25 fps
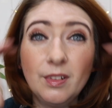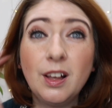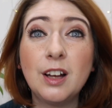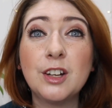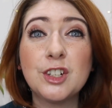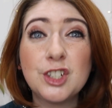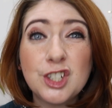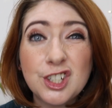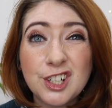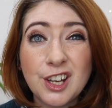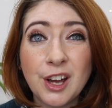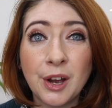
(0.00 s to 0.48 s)

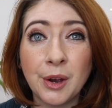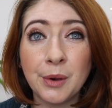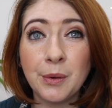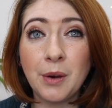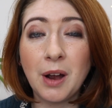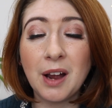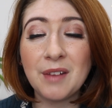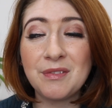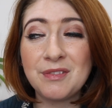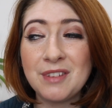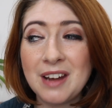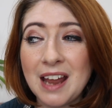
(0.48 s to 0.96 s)
Do you know,
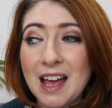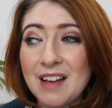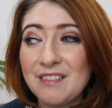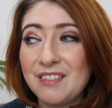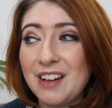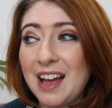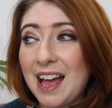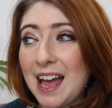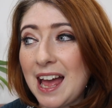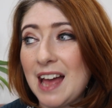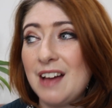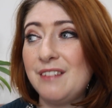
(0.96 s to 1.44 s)
I've
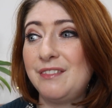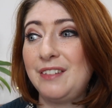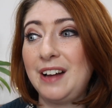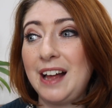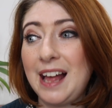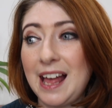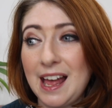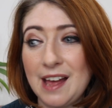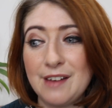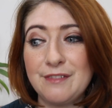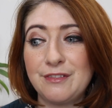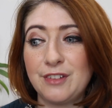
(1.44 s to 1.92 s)
never ever
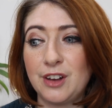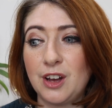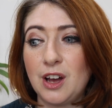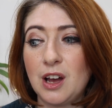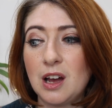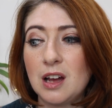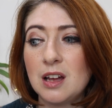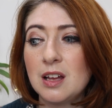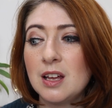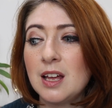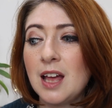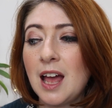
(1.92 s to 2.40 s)

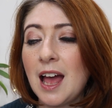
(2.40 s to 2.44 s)
ever